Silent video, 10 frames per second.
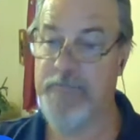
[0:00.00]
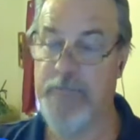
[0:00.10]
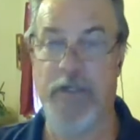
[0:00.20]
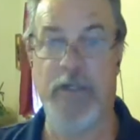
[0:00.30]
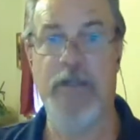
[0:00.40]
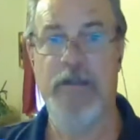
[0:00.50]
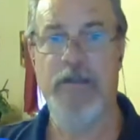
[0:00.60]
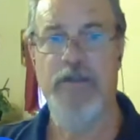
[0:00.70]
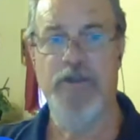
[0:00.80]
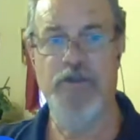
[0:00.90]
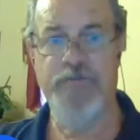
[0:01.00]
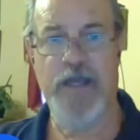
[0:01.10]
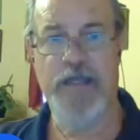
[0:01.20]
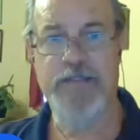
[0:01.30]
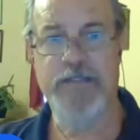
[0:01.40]
Billy, you've
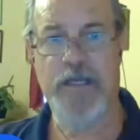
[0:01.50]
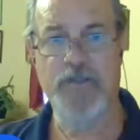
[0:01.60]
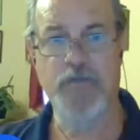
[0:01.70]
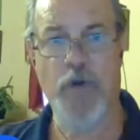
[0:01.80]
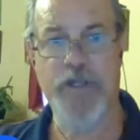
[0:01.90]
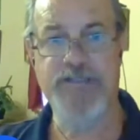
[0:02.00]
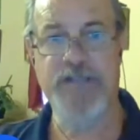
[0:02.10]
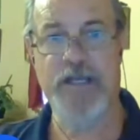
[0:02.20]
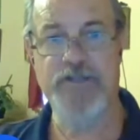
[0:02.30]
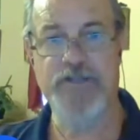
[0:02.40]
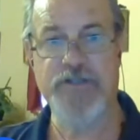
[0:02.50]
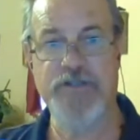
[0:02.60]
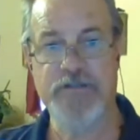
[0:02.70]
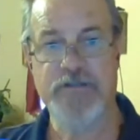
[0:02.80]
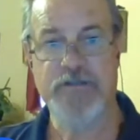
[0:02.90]
got 20
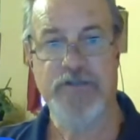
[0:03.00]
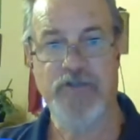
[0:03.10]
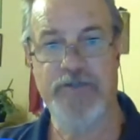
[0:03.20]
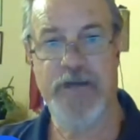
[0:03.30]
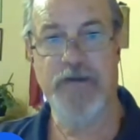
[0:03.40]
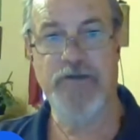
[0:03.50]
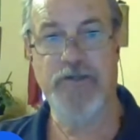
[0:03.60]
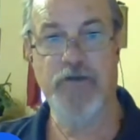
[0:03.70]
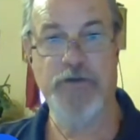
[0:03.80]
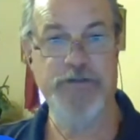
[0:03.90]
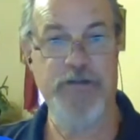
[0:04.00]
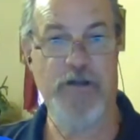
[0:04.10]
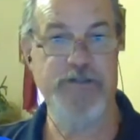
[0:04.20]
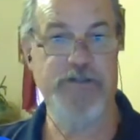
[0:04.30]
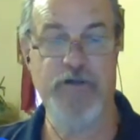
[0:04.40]
sections you've got to do, and so
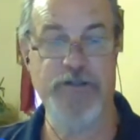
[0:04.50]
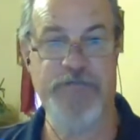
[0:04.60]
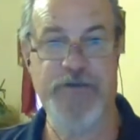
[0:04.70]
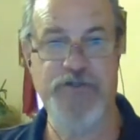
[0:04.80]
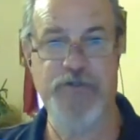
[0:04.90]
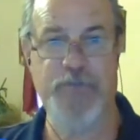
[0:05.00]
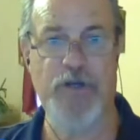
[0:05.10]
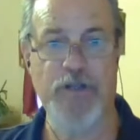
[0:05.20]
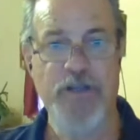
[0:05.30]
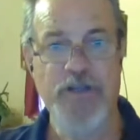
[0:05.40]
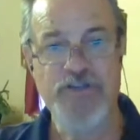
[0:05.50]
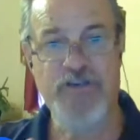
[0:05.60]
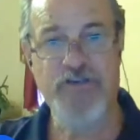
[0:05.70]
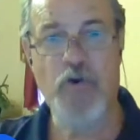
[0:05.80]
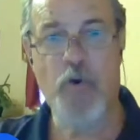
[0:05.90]
let's do it to finish your book. So
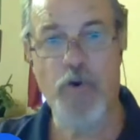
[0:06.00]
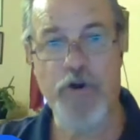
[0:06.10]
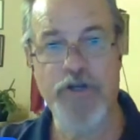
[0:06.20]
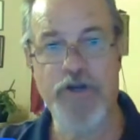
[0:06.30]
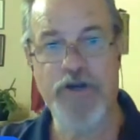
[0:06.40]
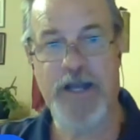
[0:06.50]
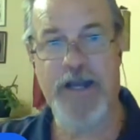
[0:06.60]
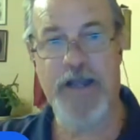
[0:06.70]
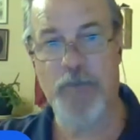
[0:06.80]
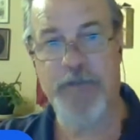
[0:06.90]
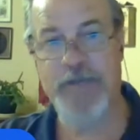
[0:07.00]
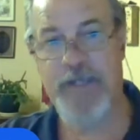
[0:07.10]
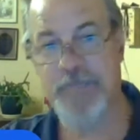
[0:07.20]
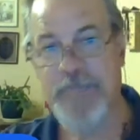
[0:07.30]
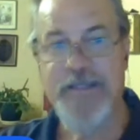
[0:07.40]
every quarter, you're kind of helping
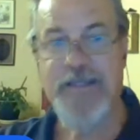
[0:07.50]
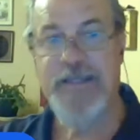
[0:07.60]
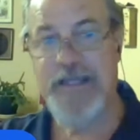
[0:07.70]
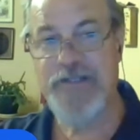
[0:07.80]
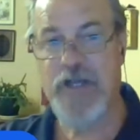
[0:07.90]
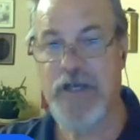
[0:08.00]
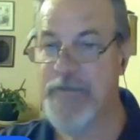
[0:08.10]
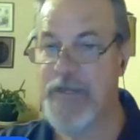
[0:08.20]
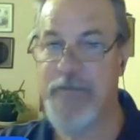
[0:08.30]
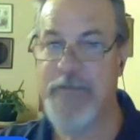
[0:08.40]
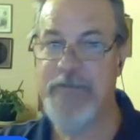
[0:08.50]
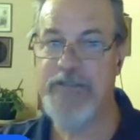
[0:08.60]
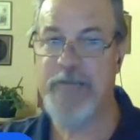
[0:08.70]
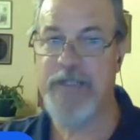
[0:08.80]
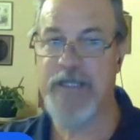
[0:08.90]
them catch up, and then maybe
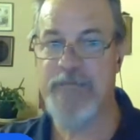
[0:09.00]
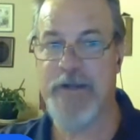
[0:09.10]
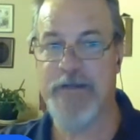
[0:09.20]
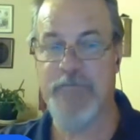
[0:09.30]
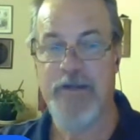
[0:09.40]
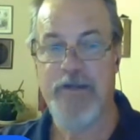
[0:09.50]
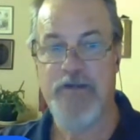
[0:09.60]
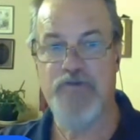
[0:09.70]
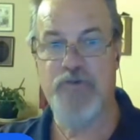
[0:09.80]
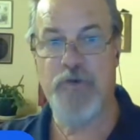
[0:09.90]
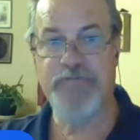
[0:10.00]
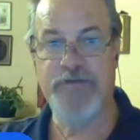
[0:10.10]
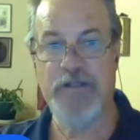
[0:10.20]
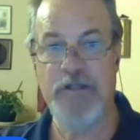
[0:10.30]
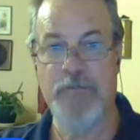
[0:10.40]
some kids might drift
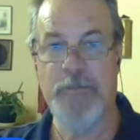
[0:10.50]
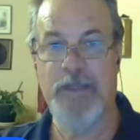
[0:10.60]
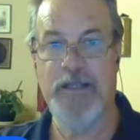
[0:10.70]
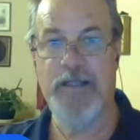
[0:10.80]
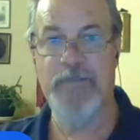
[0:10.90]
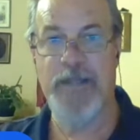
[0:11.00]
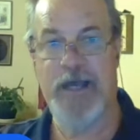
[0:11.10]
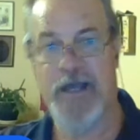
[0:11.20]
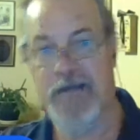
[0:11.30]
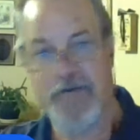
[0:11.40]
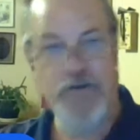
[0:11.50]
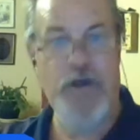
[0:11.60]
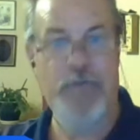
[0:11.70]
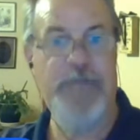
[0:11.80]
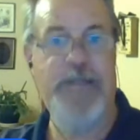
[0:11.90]
a little bit and get behind, and then you
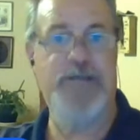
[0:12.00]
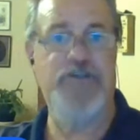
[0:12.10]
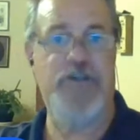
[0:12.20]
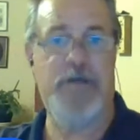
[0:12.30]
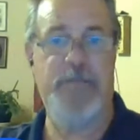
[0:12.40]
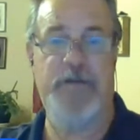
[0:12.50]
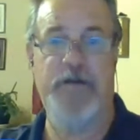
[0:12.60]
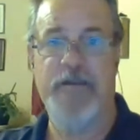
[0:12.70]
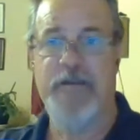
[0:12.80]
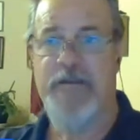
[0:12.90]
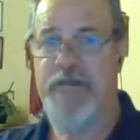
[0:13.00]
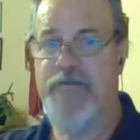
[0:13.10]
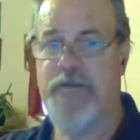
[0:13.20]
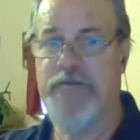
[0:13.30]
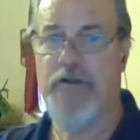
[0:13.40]
help them catch up, and then they
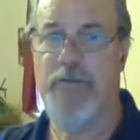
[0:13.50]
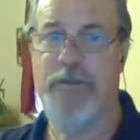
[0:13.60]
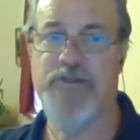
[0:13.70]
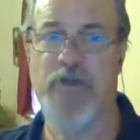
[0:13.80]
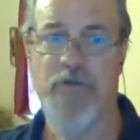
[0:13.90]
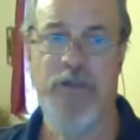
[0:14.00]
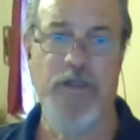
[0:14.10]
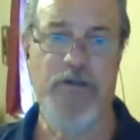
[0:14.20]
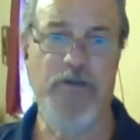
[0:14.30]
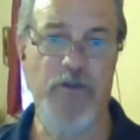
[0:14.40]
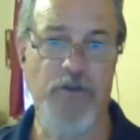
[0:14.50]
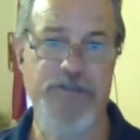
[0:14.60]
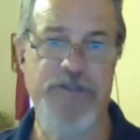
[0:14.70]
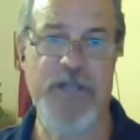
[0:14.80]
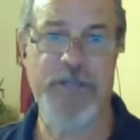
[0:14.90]
drift a little bit. So do those
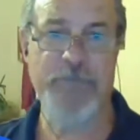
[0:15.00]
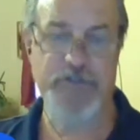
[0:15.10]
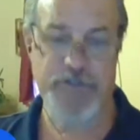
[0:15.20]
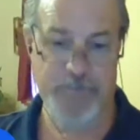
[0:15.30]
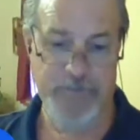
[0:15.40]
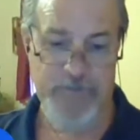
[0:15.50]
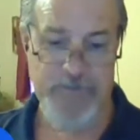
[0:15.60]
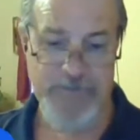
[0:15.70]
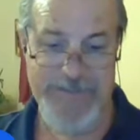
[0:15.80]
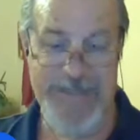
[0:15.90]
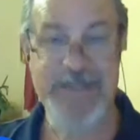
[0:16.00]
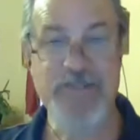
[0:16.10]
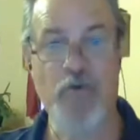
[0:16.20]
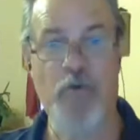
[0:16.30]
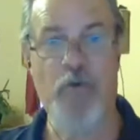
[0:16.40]
discipleship
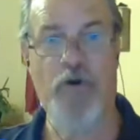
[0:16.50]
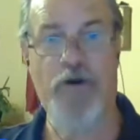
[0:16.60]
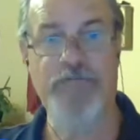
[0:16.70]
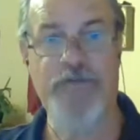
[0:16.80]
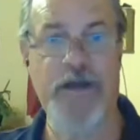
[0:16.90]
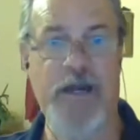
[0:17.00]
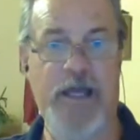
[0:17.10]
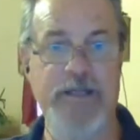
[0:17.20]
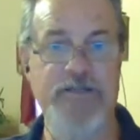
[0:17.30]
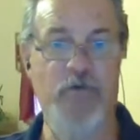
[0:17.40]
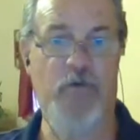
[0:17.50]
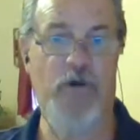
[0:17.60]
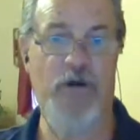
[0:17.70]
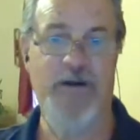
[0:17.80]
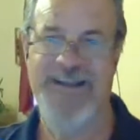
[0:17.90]
nights or fun nights,
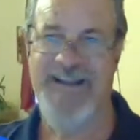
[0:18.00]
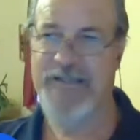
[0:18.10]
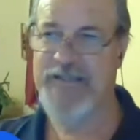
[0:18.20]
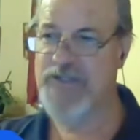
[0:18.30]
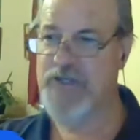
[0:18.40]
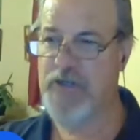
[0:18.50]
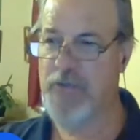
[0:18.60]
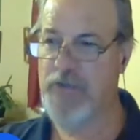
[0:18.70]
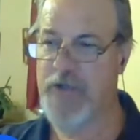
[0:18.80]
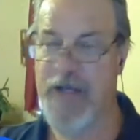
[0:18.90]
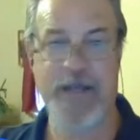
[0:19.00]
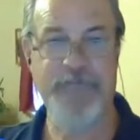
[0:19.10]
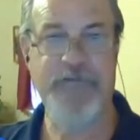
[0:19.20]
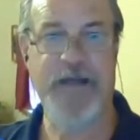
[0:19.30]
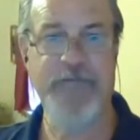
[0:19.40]
or like this year we're doing a high
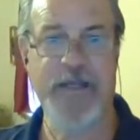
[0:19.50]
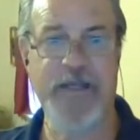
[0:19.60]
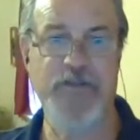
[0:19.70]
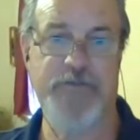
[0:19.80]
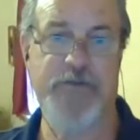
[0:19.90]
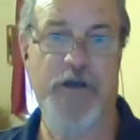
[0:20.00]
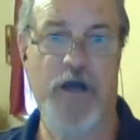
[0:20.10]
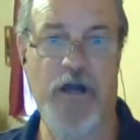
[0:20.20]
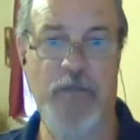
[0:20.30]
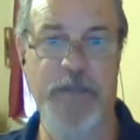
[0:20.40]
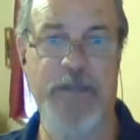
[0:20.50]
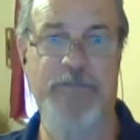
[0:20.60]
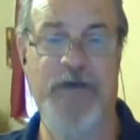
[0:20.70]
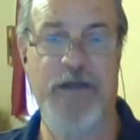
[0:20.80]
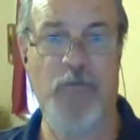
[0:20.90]
five night. So if they're caught up, they get
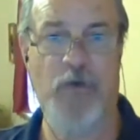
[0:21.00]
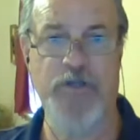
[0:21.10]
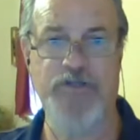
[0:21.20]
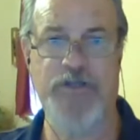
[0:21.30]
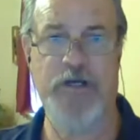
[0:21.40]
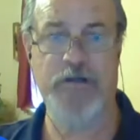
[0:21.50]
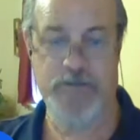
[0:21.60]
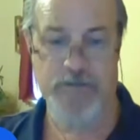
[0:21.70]
5 Awana shares.